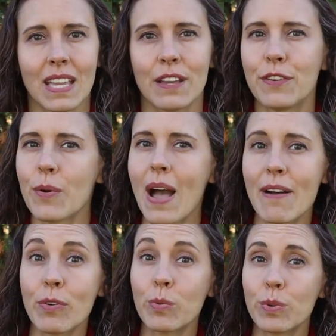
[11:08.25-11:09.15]
If you
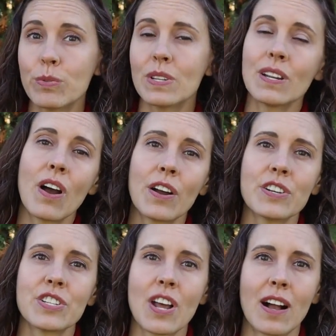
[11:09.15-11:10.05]
have a wounded
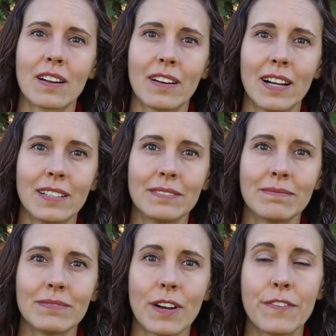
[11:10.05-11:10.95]
heart chakra,
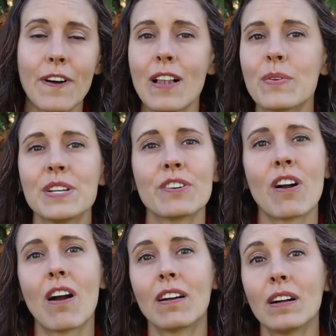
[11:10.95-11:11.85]
following your
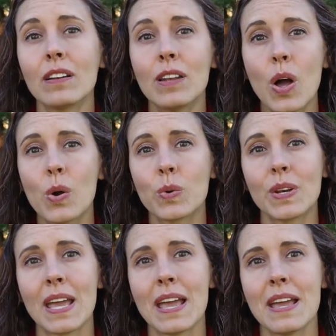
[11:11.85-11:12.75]
heart
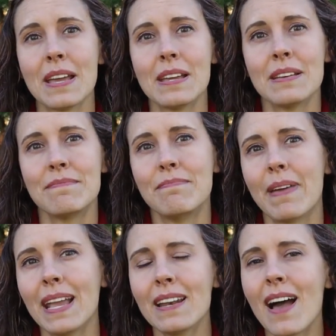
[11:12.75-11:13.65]
alone
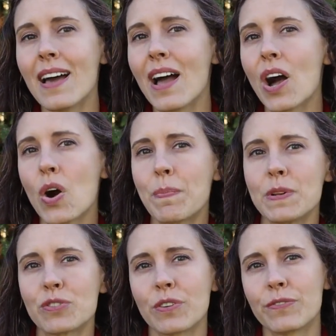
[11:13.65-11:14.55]
may not help
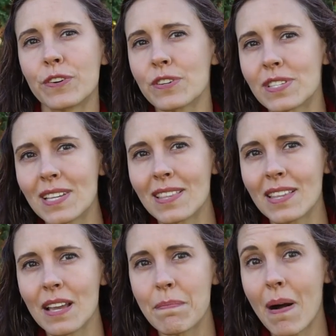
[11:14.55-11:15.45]
in traversing
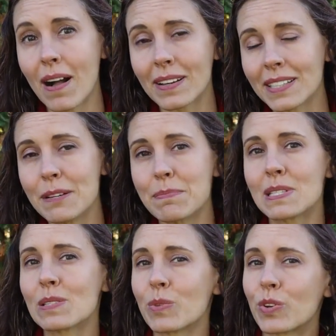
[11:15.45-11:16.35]
the
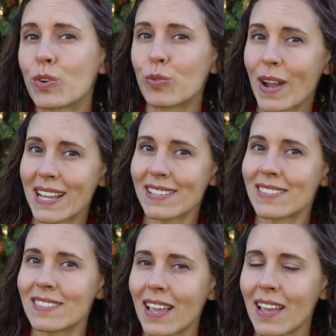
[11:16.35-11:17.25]
apocalypse with
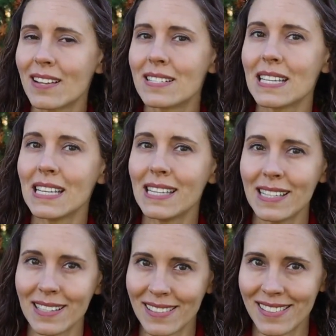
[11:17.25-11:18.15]
grace and
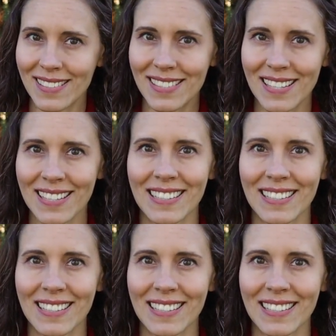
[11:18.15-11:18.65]
ease.